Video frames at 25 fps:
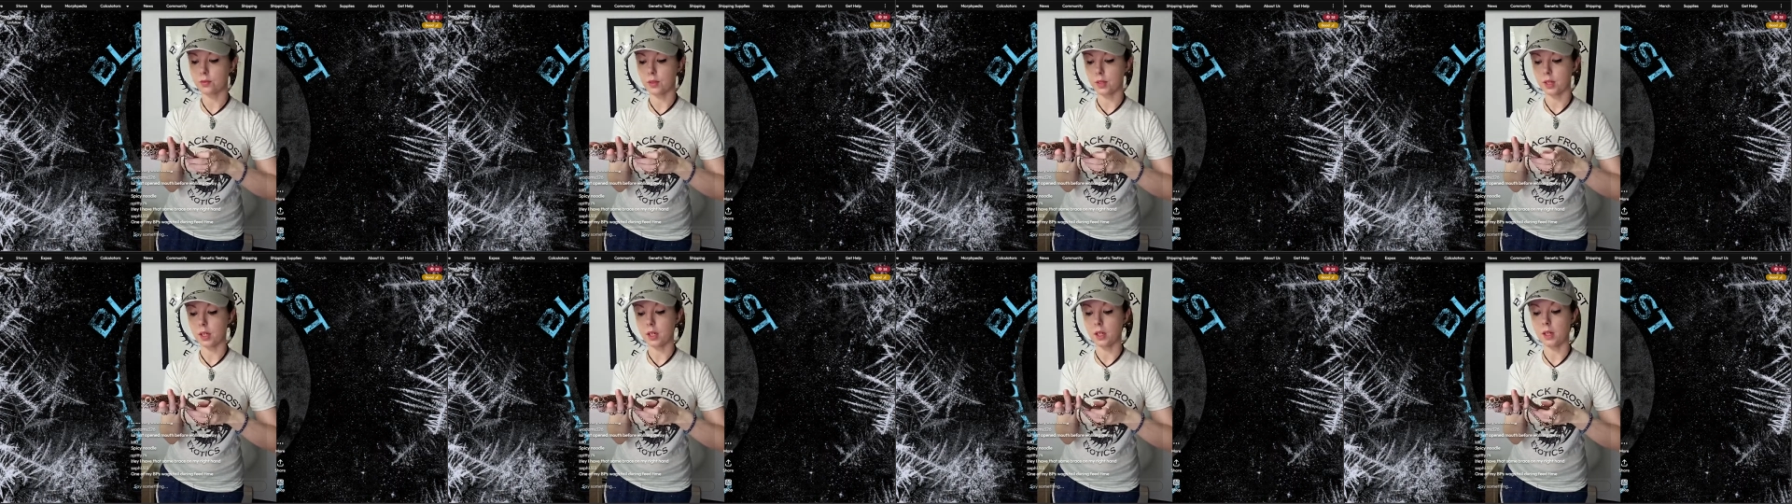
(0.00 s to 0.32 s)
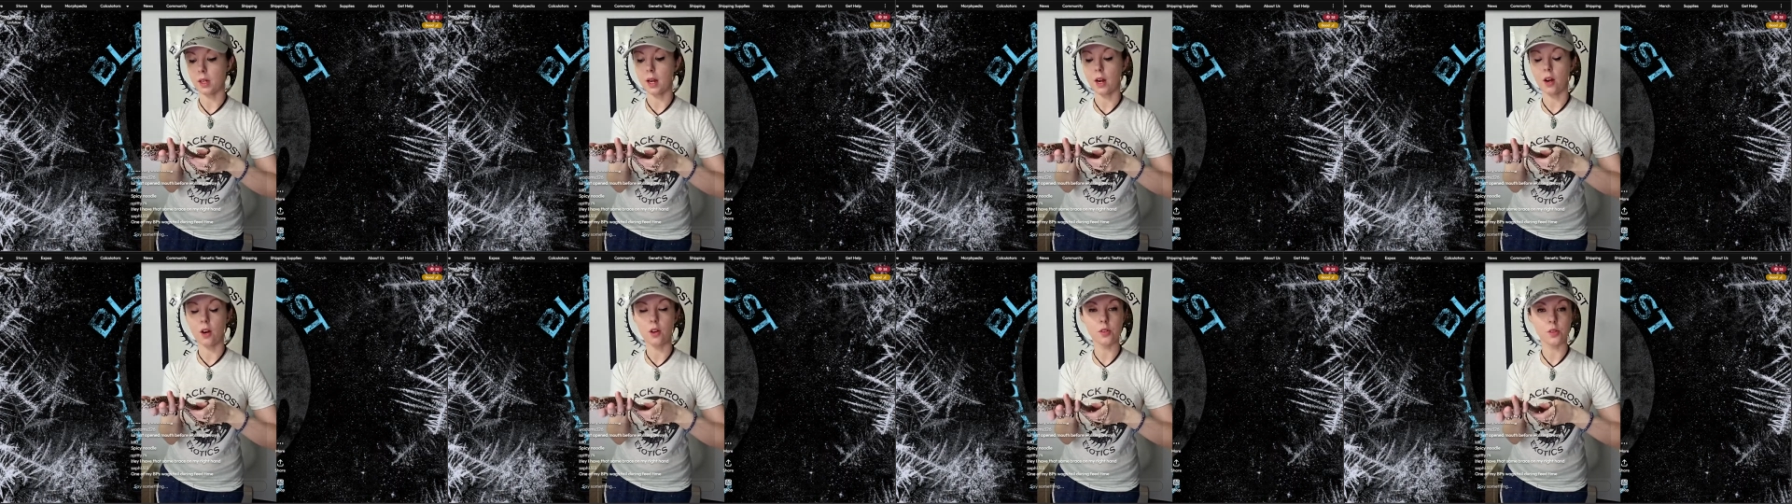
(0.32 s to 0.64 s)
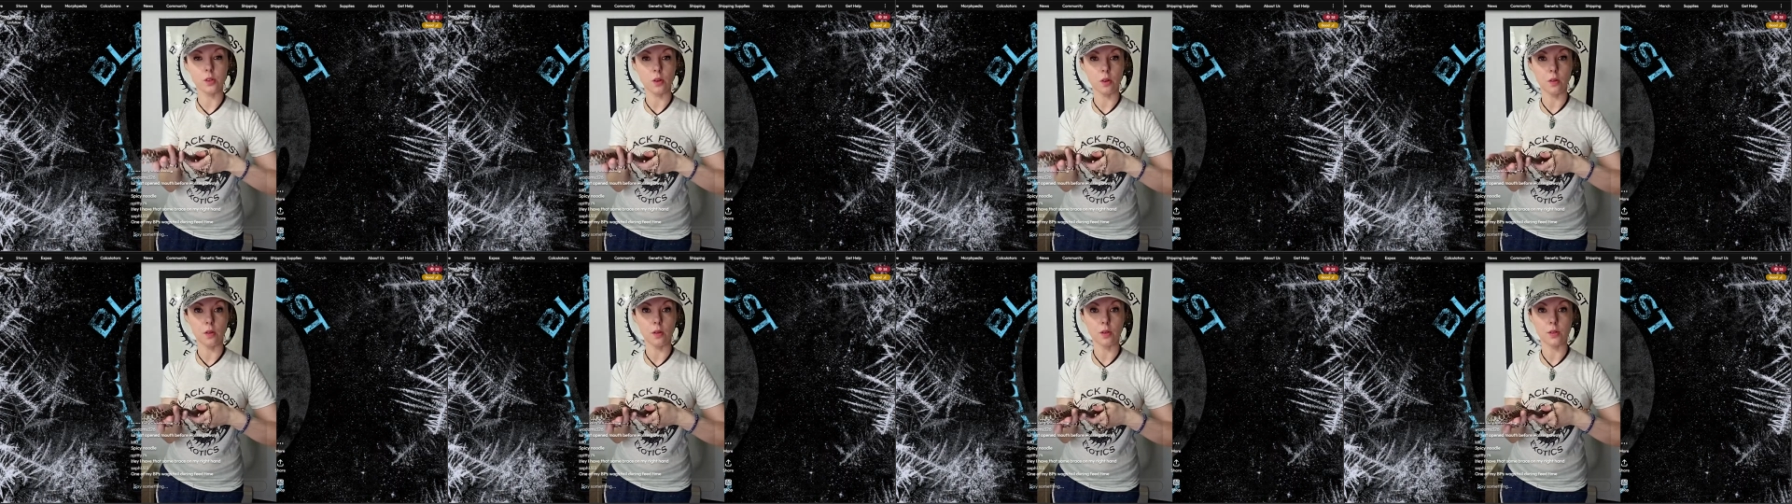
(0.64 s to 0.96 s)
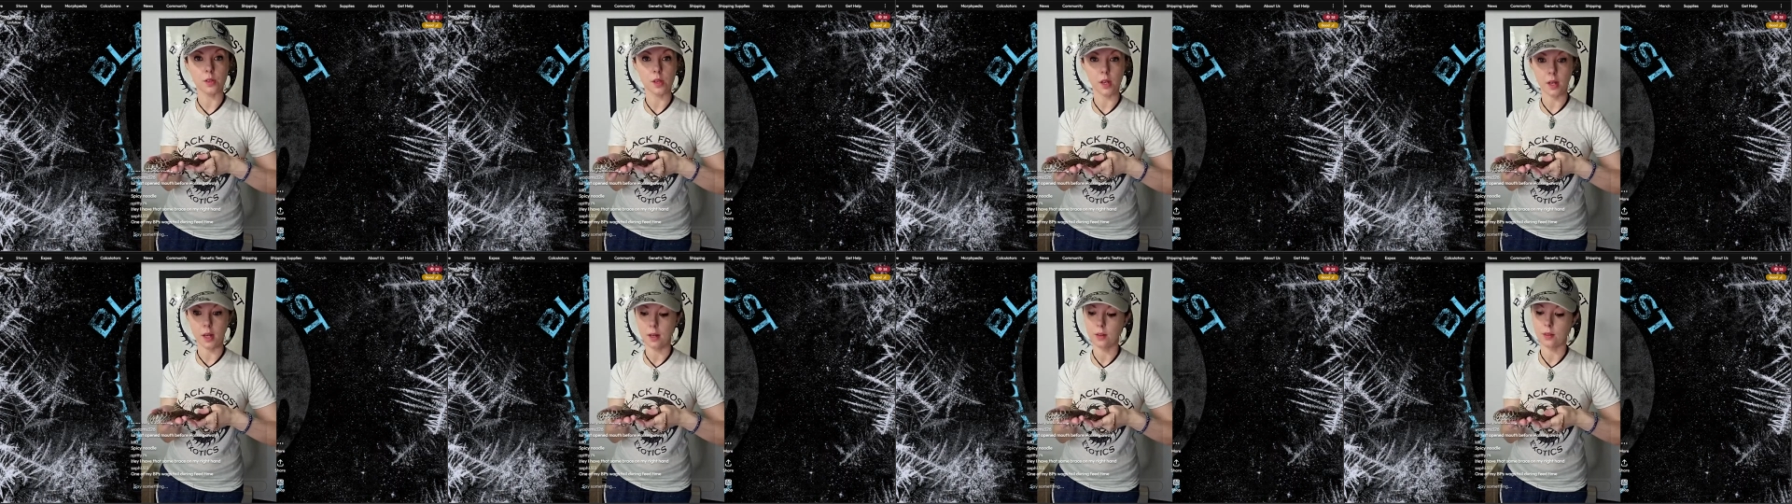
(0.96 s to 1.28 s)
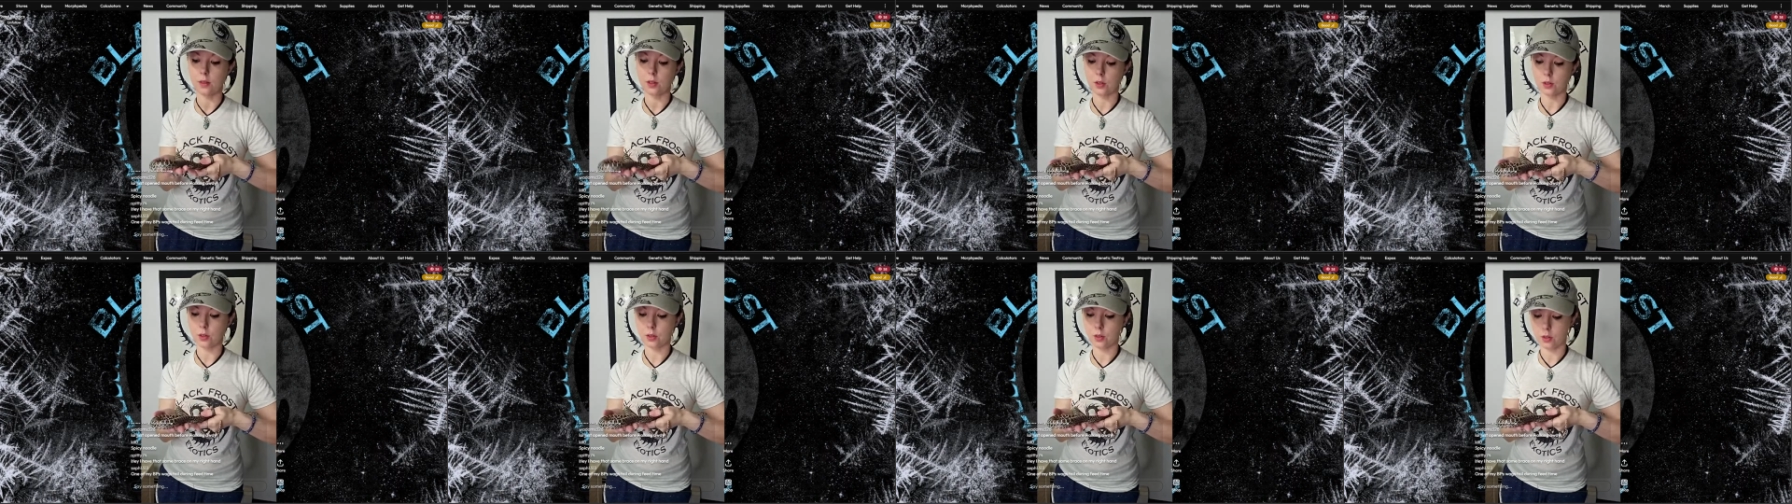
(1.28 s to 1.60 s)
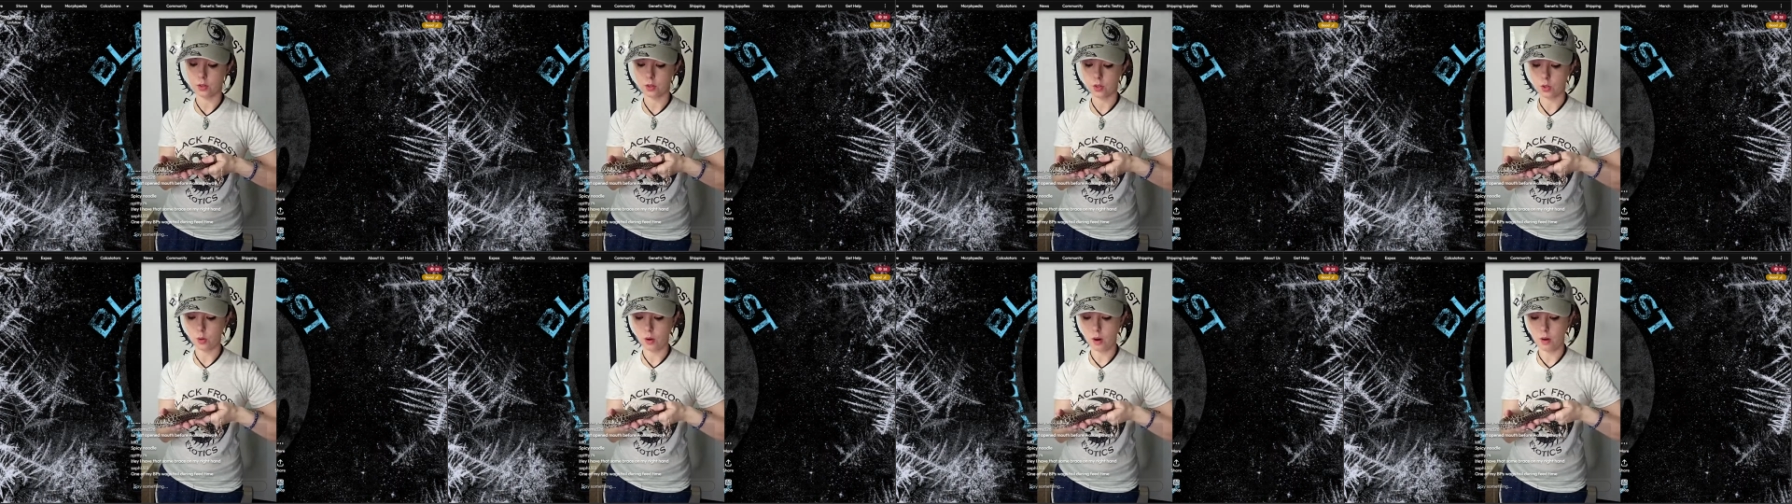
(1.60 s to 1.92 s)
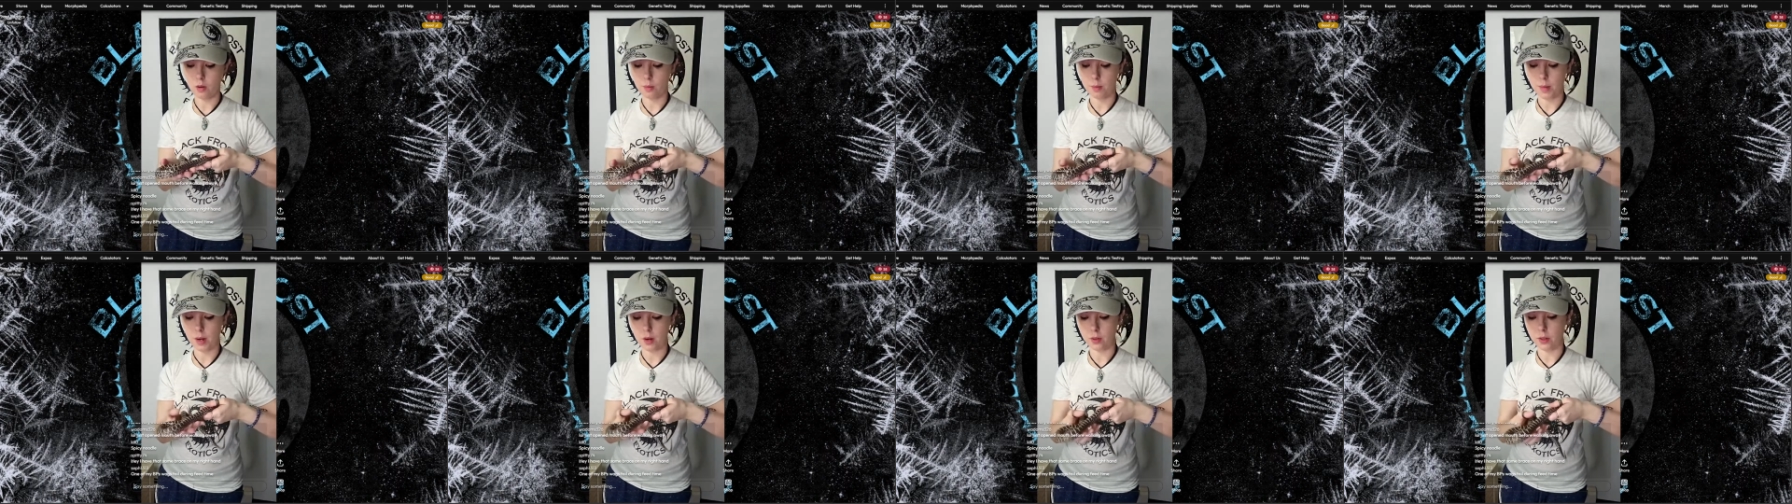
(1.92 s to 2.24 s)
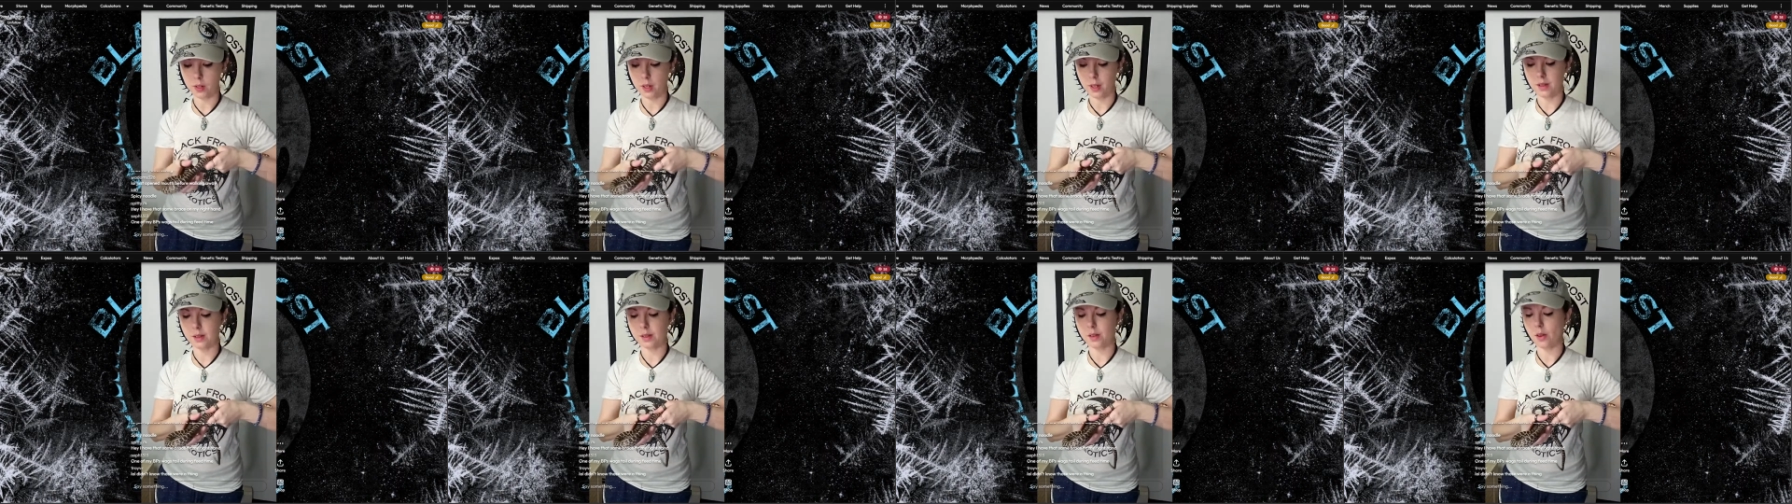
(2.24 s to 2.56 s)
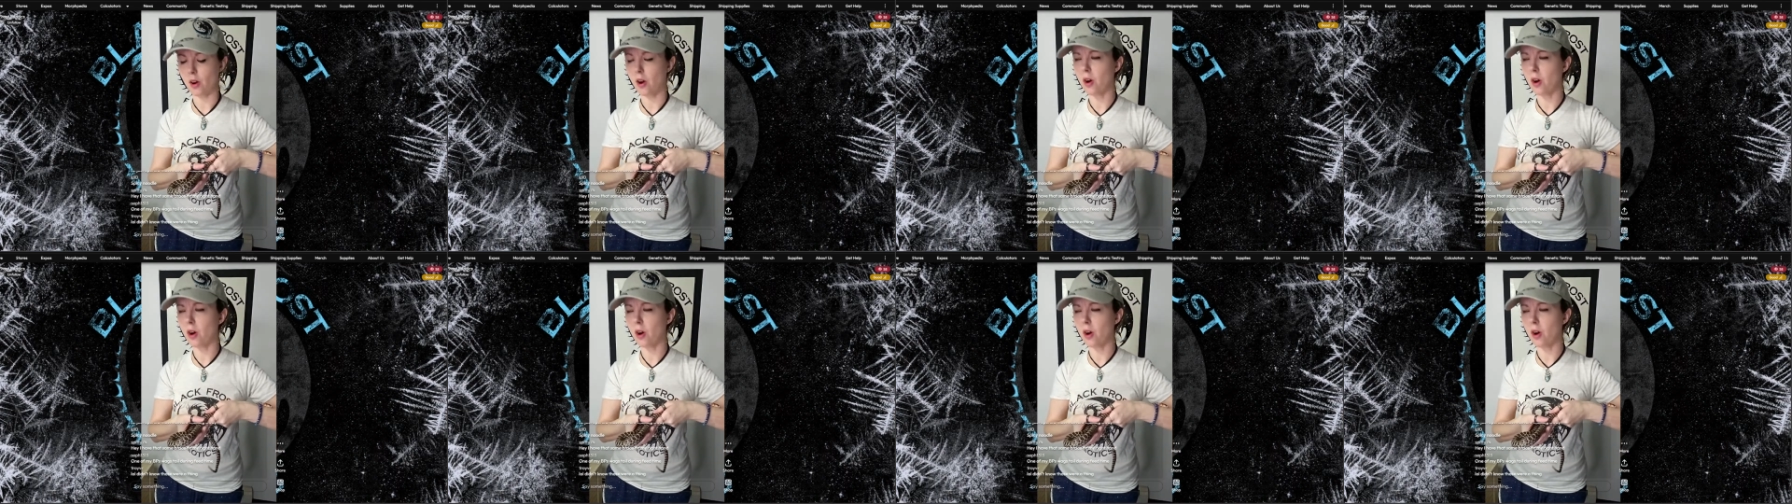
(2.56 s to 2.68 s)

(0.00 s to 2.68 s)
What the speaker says: the Arizonas and the Chihuahua Mountain Kings.